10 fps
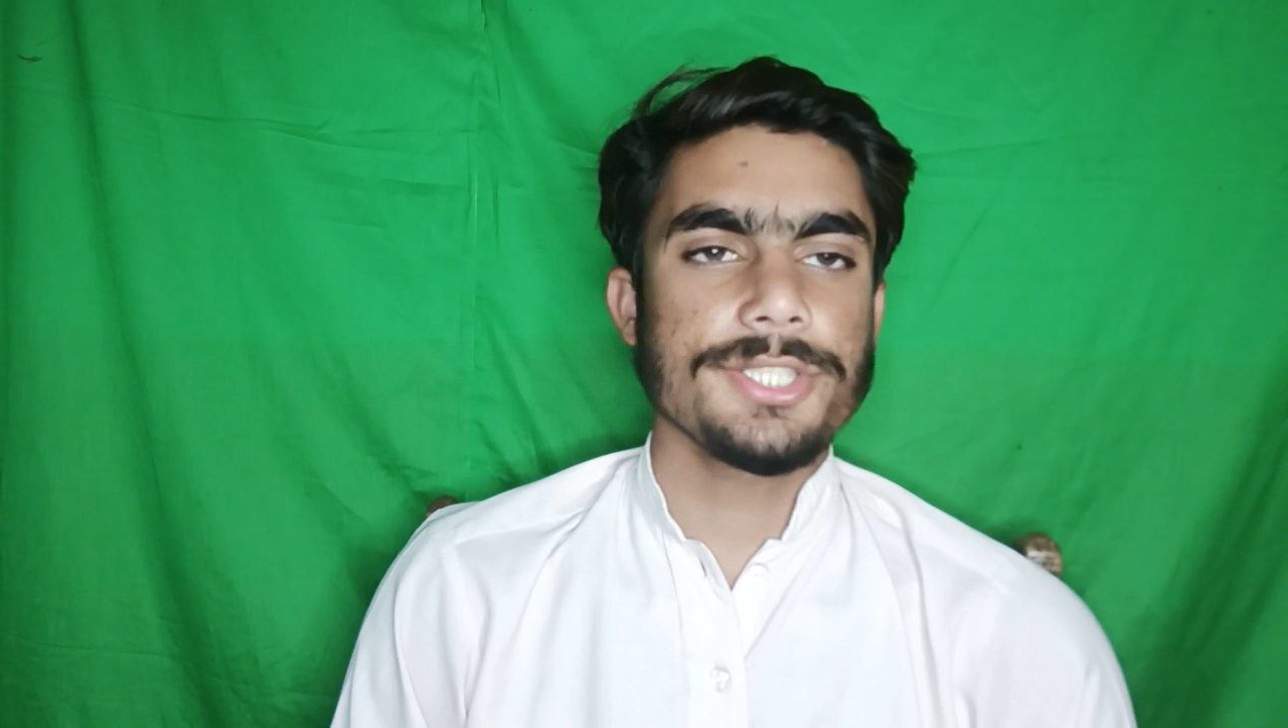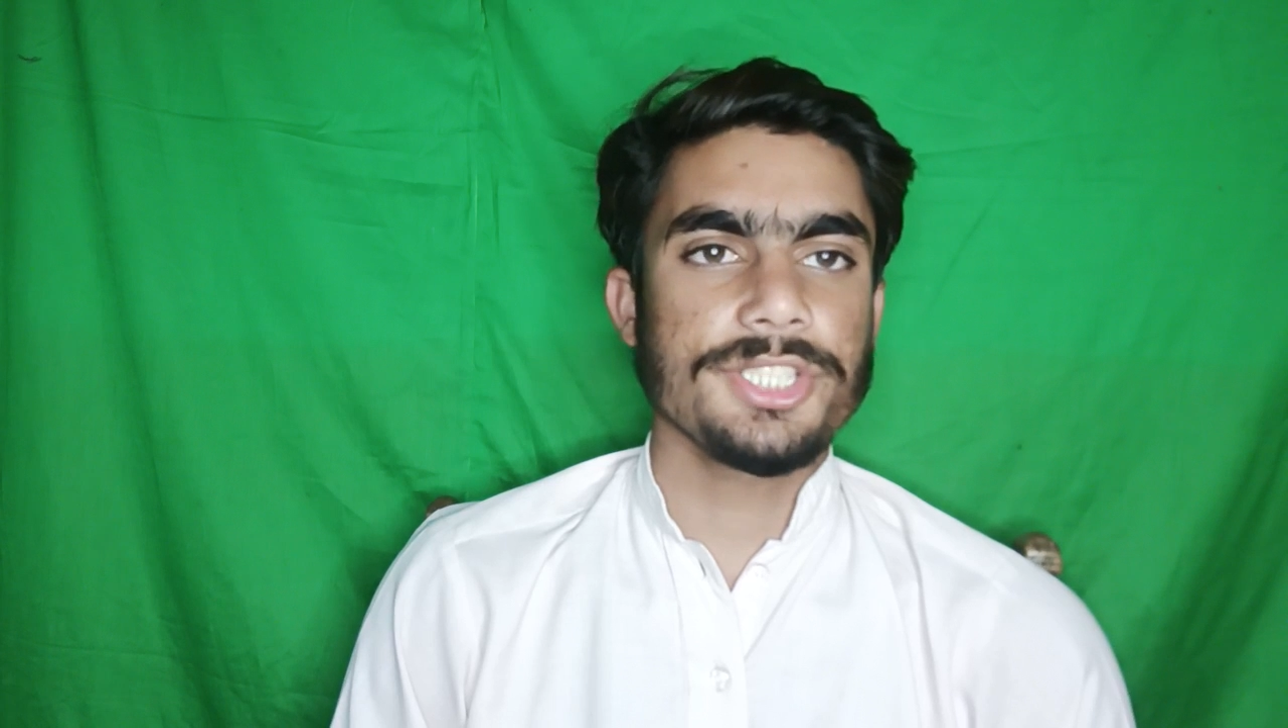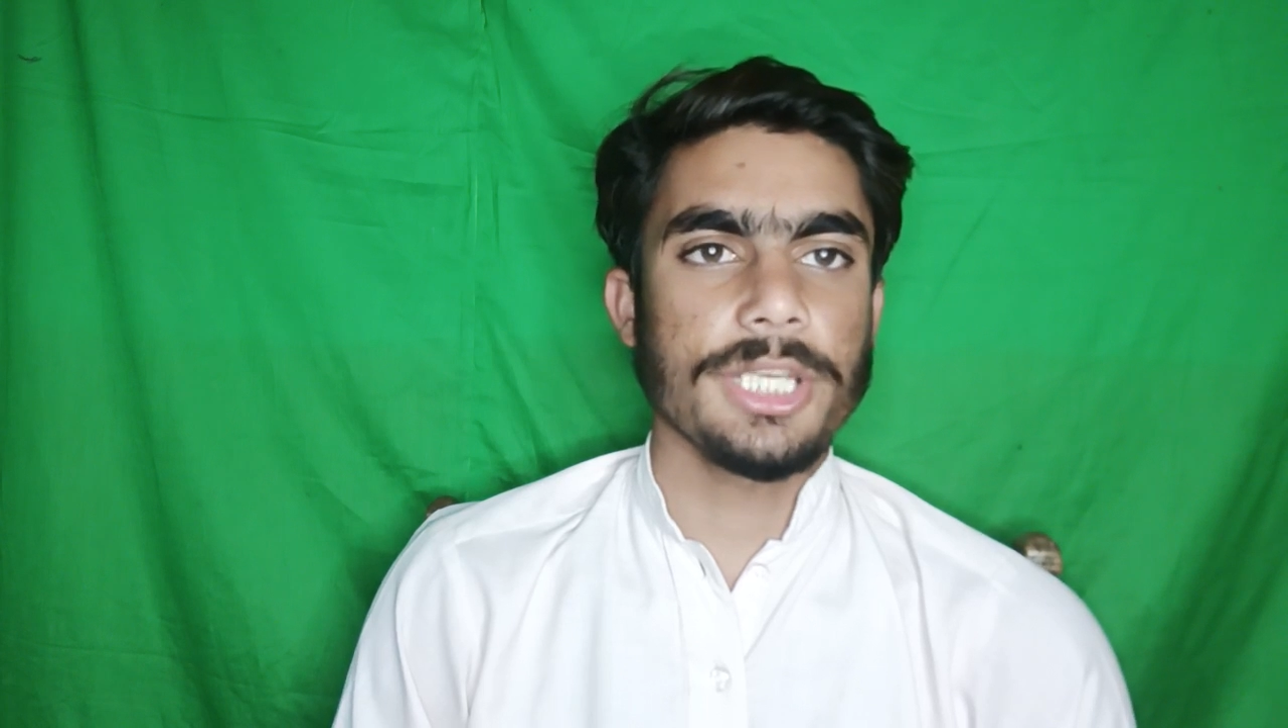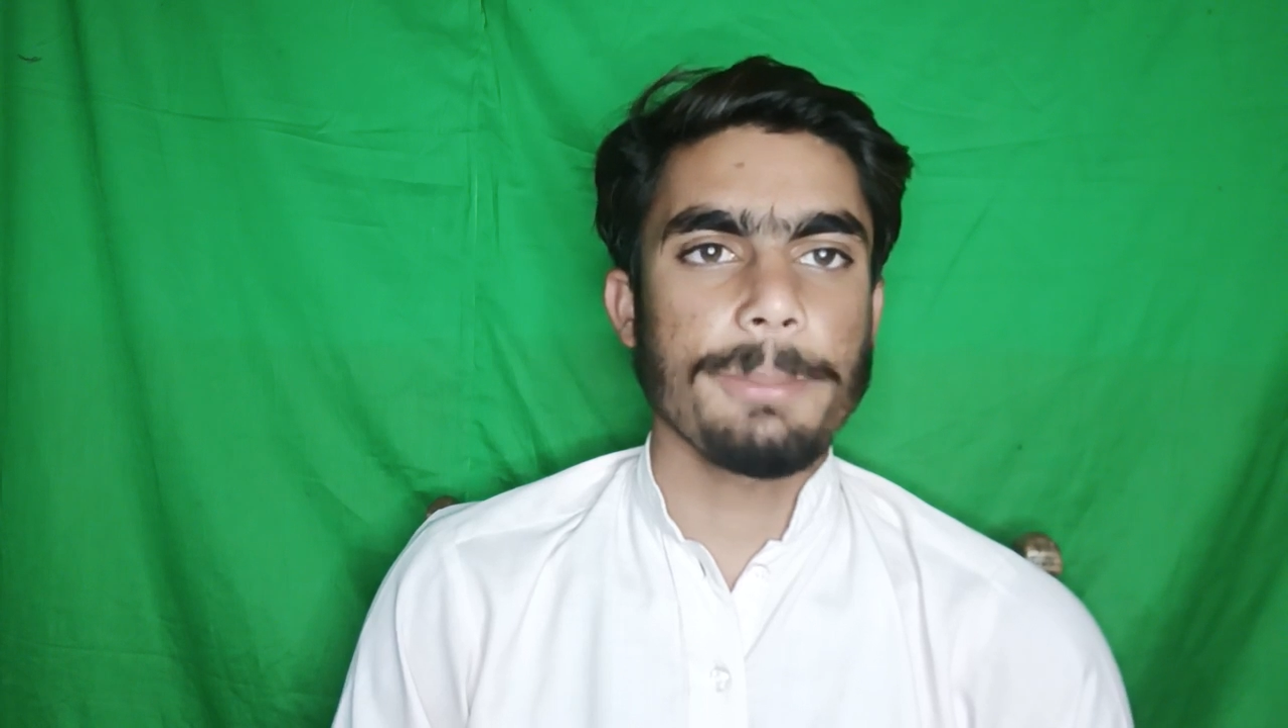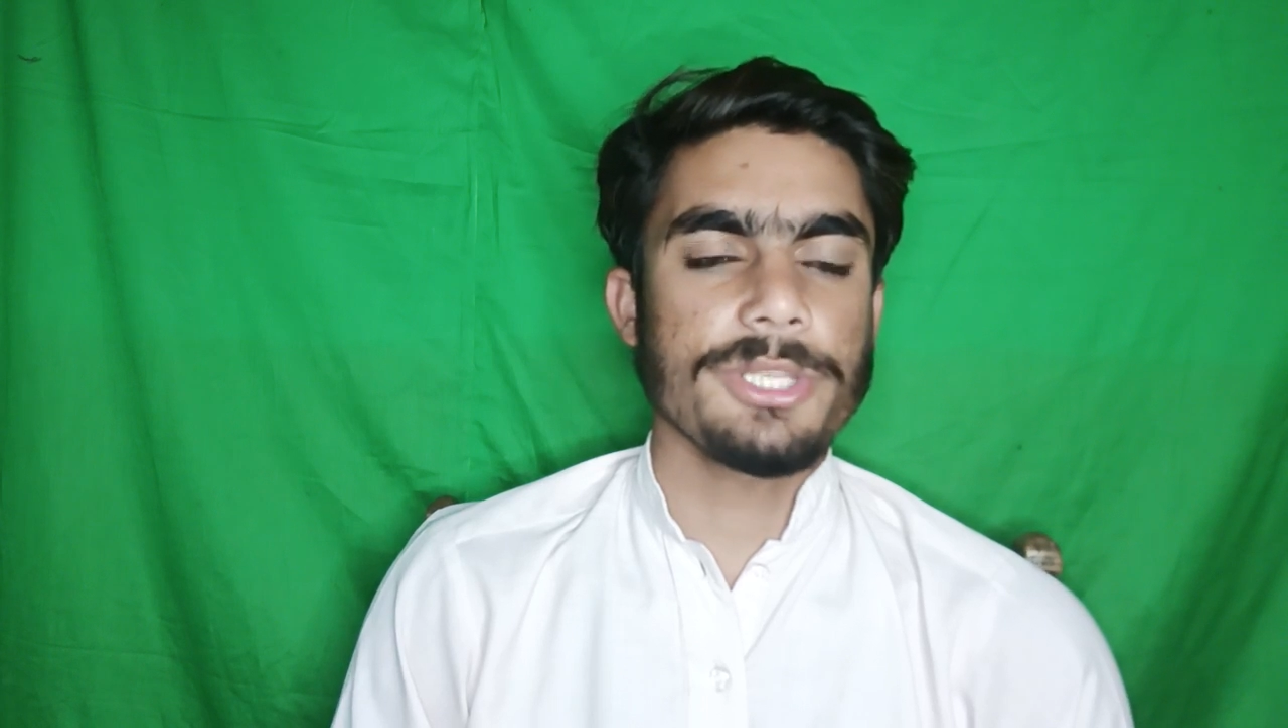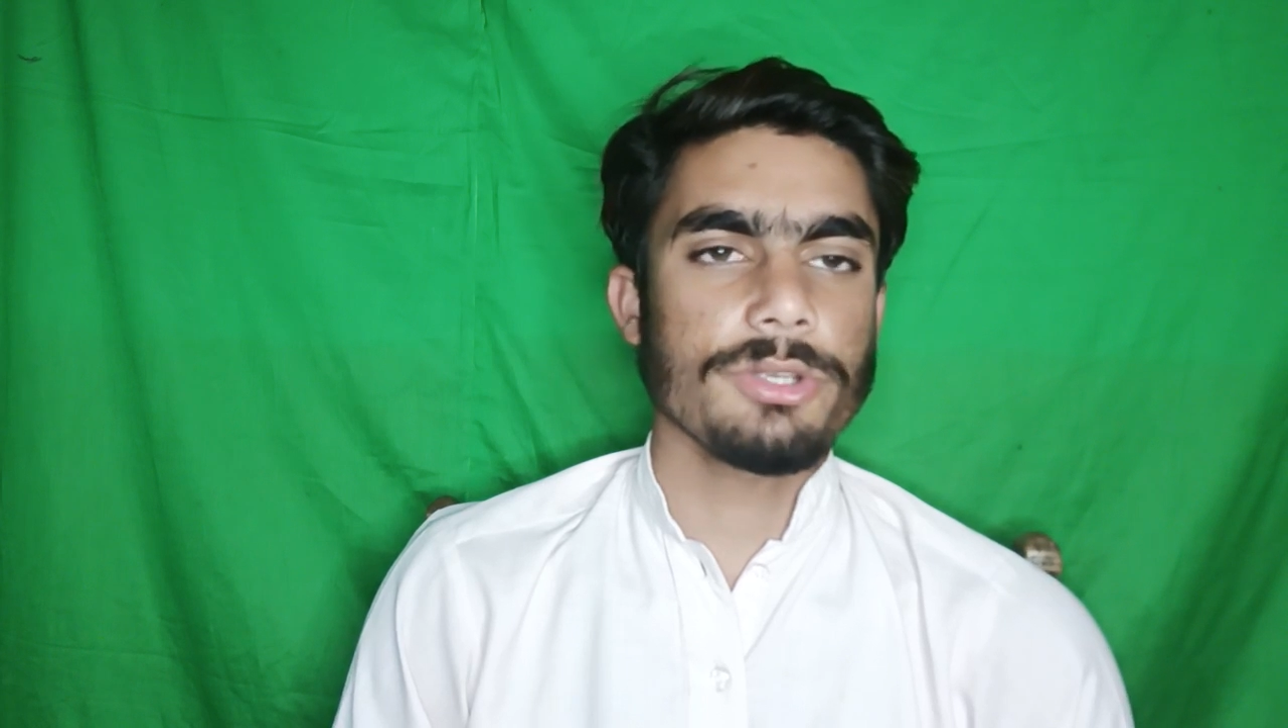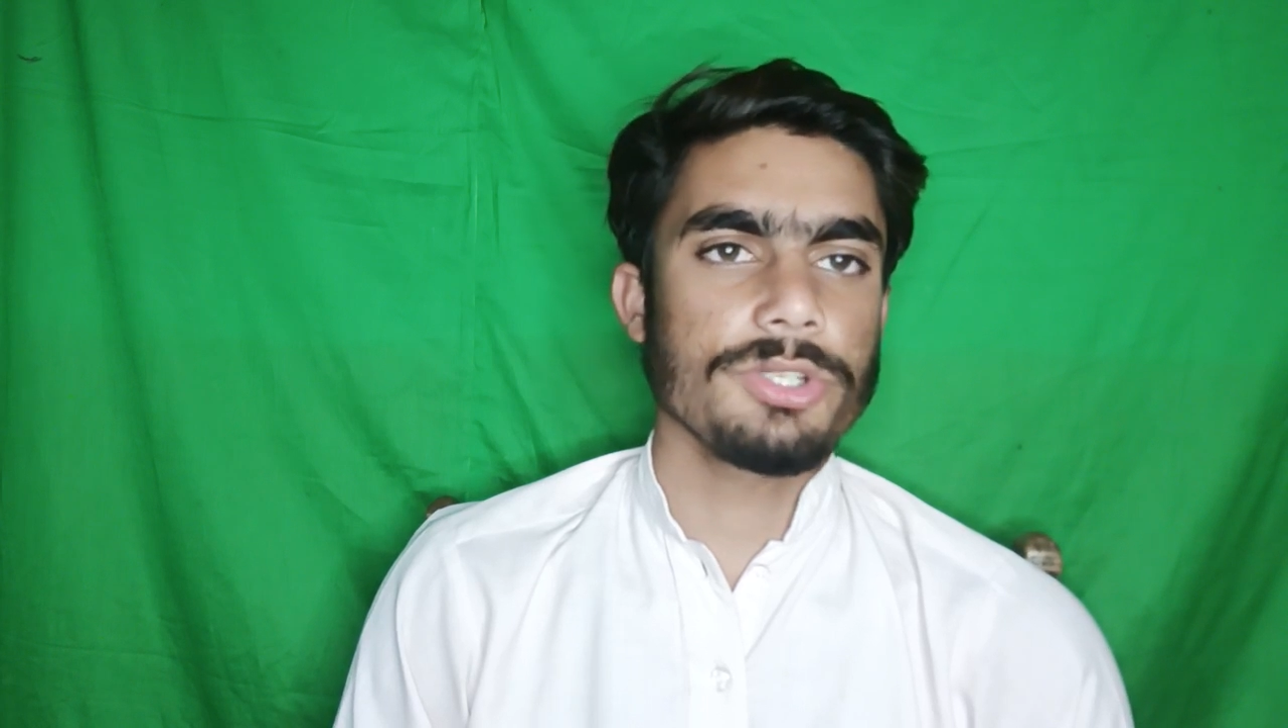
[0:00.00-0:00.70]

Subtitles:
CMS